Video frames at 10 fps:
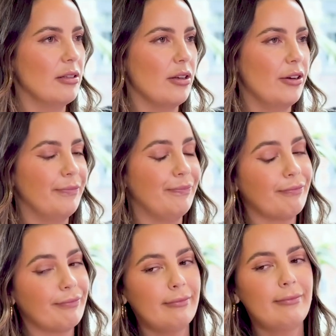So, yeah.
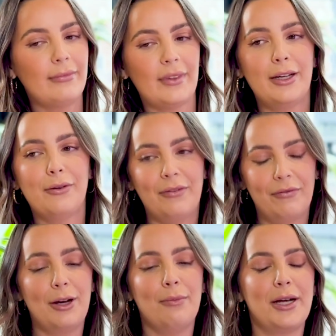I'm
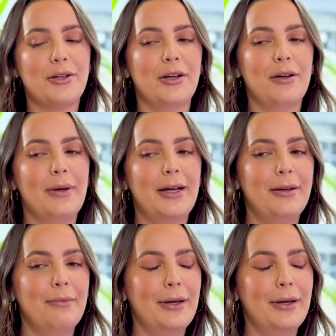very passionate about it.